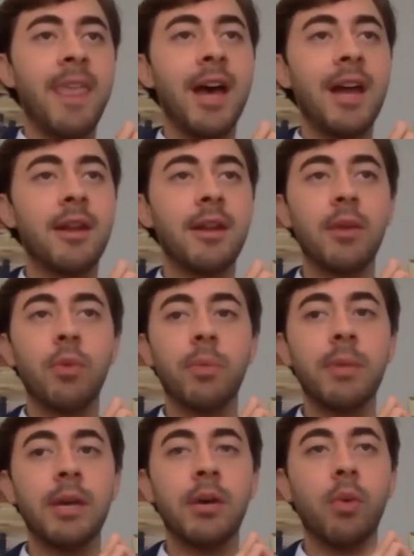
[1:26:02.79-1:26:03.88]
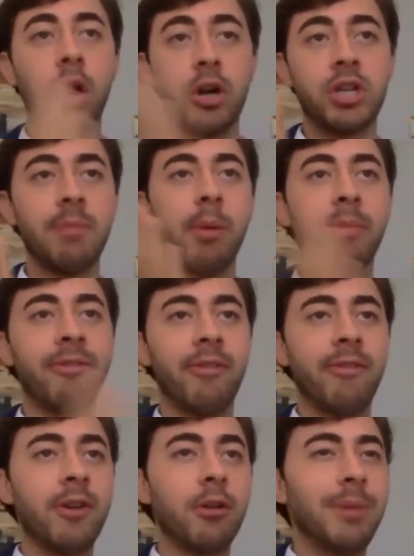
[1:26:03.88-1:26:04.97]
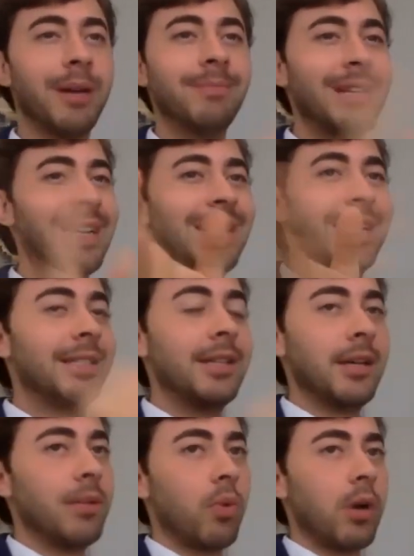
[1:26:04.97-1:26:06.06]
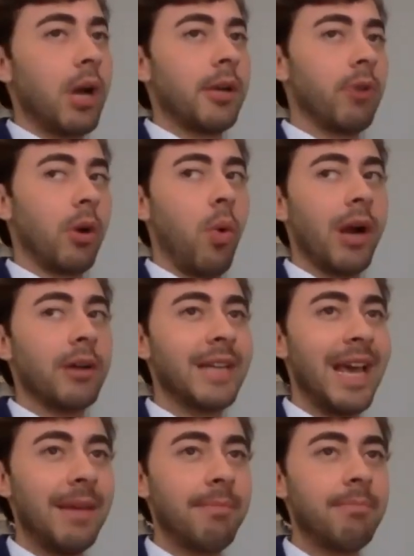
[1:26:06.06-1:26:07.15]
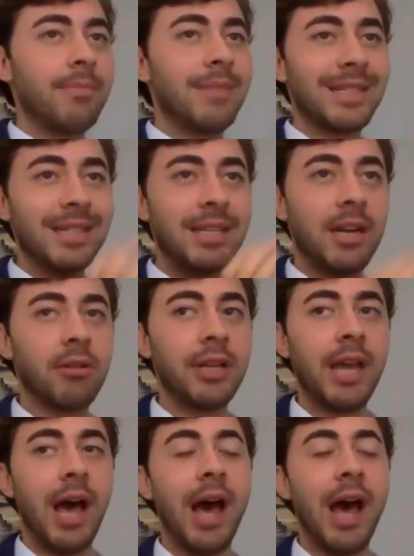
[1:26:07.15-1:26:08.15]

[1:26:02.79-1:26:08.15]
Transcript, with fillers: then it would be a watershed moment for the field, but it, it we're not going to require TAME necessarily.